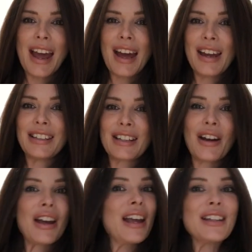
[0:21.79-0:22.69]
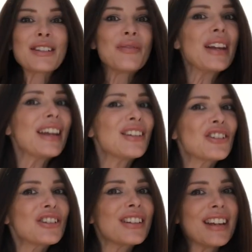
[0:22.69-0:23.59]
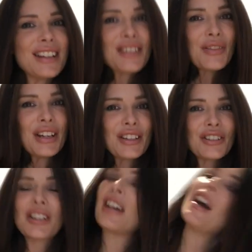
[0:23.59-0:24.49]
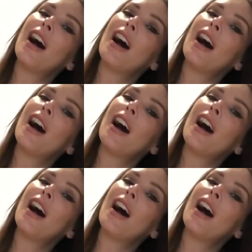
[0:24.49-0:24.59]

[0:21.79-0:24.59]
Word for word: and it's finished, it's finished.